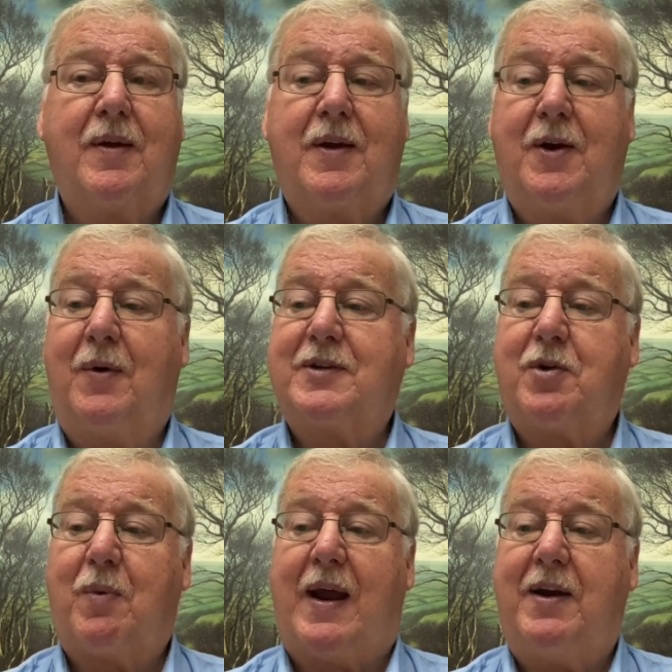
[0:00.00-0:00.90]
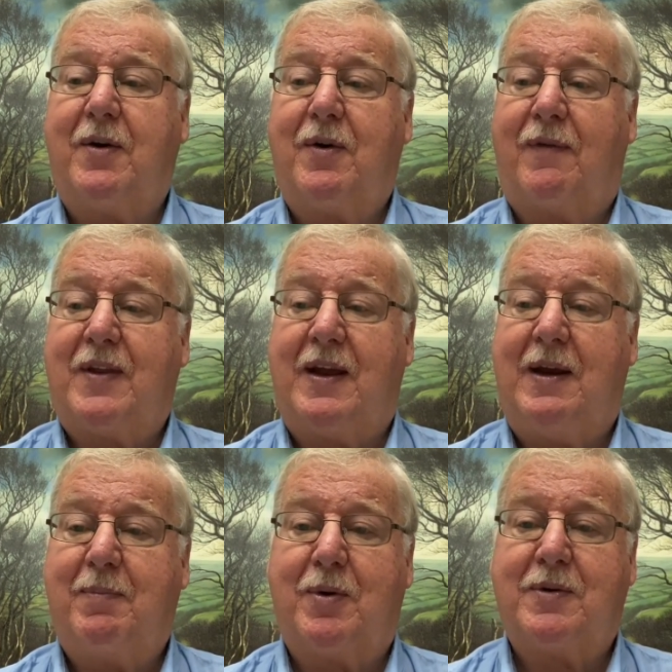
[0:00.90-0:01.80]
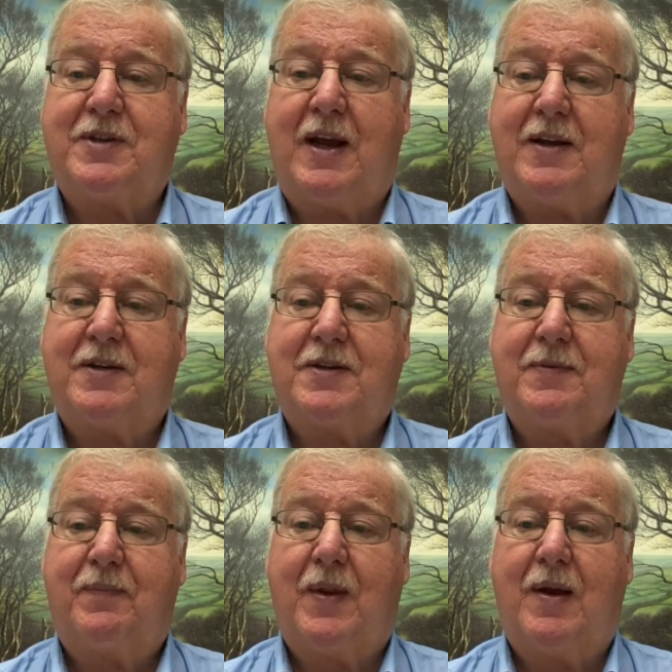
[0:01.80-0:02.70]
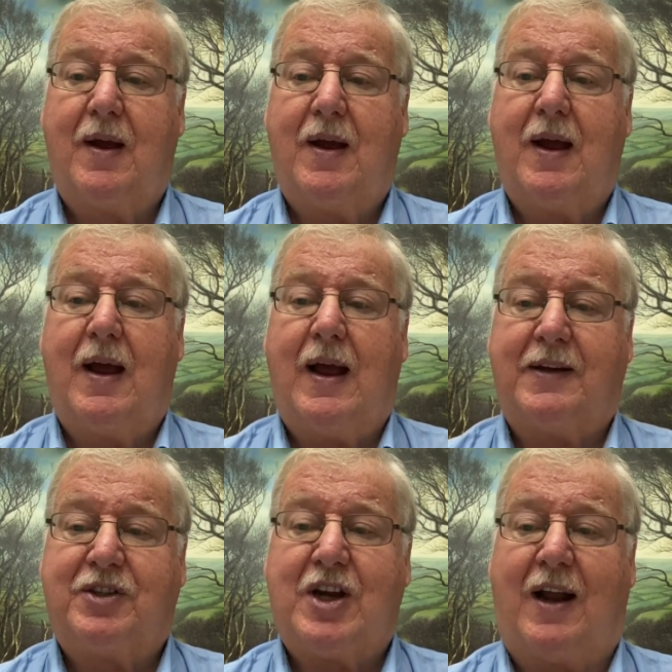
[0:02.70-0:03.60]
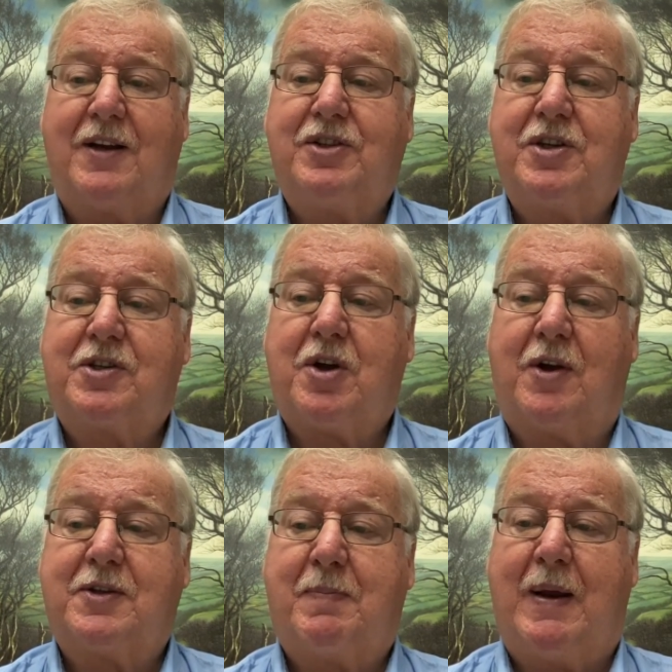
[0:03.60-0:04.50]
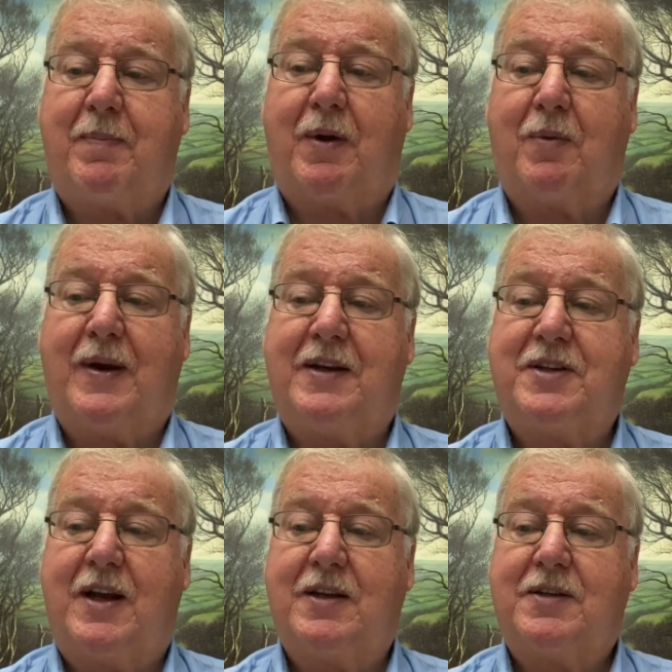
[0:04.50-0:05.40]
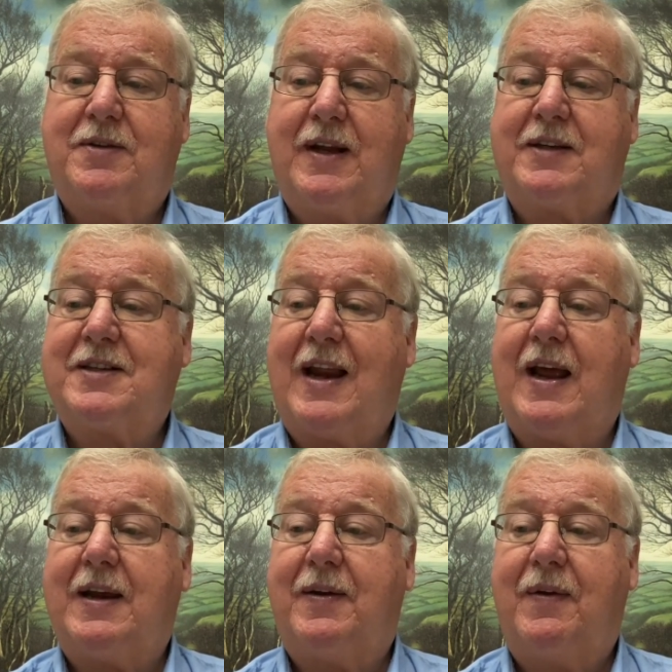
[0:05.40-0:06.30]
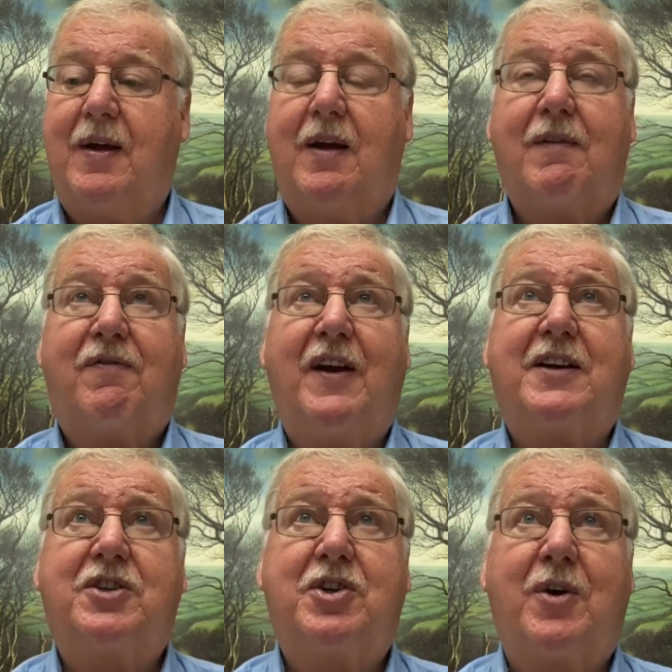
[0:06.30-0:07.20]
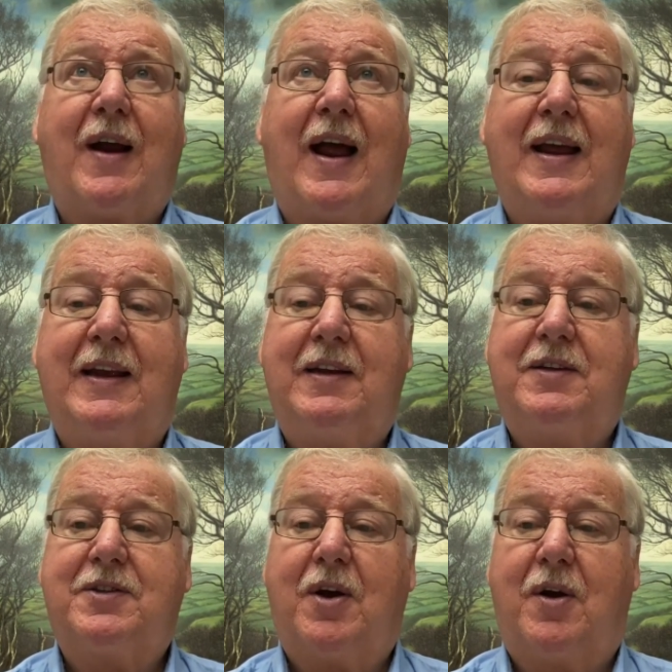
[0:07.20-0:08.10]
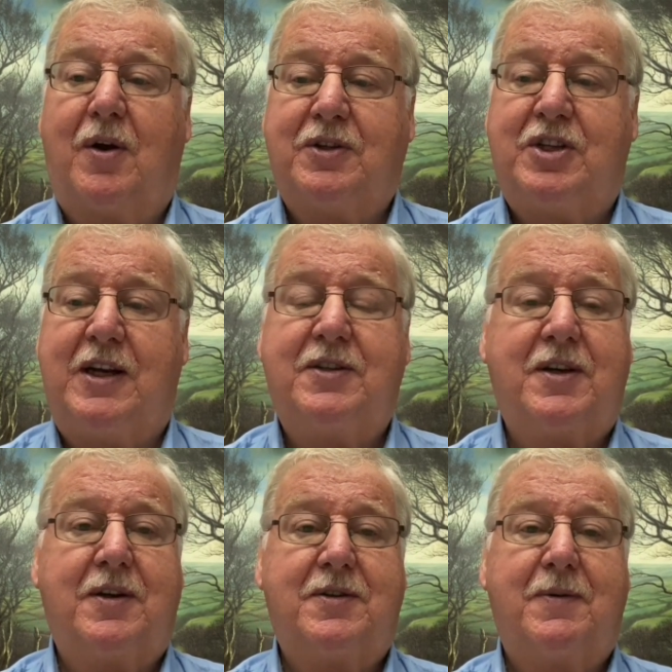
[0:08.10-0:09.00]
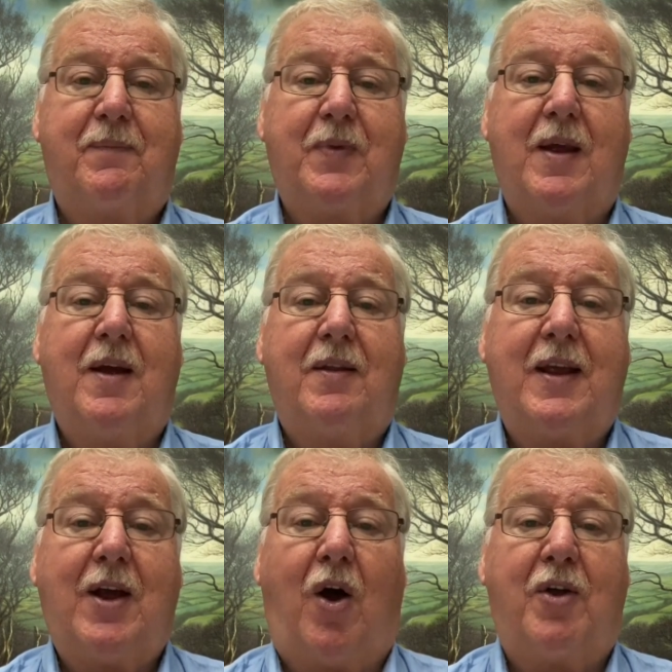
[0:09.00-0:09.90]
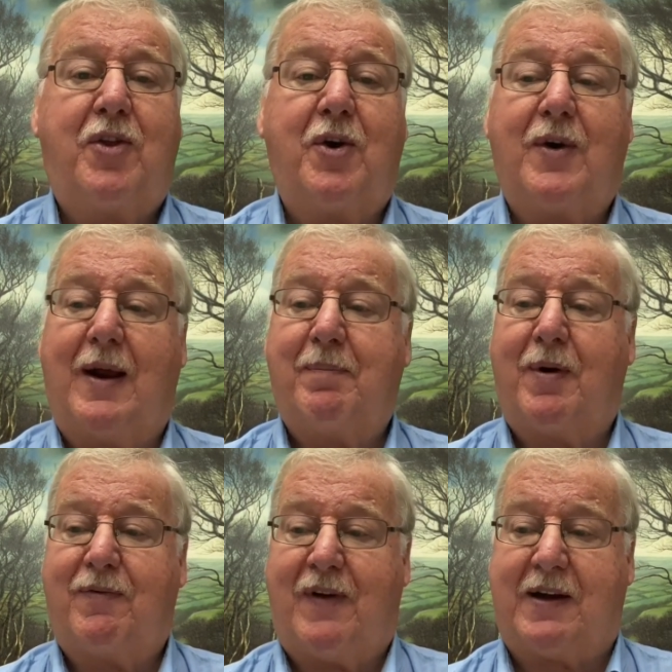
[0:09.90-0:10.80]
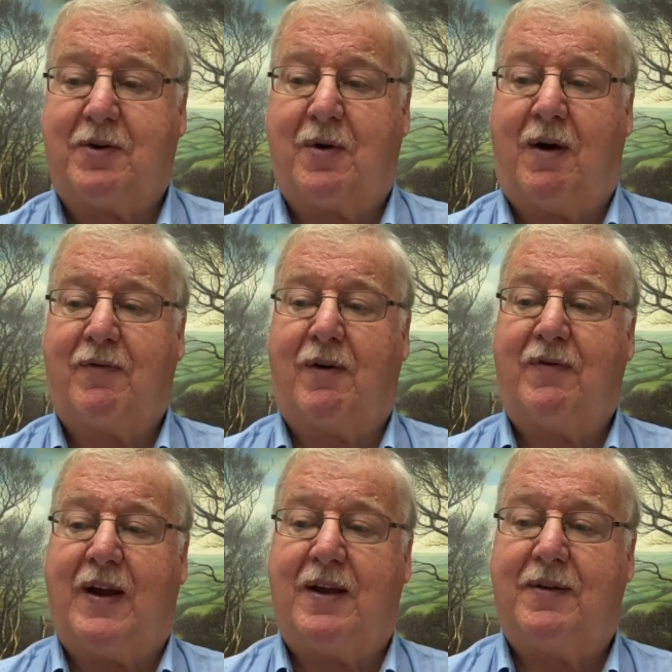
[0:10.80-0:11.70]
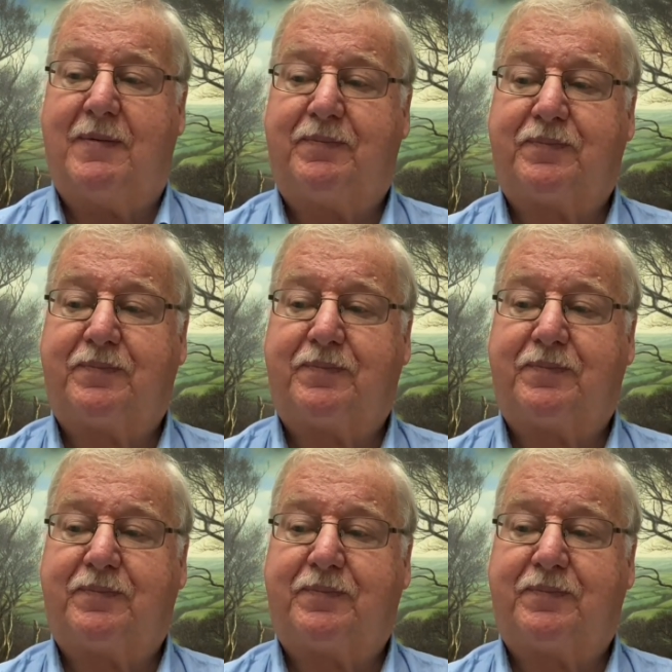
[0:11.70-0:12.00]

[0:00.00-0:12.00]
You know, as the writer of the Hebrews says, and challenges God's people when he says, next slide, fix your eyes on Jesus, the author and perfecter of our faith.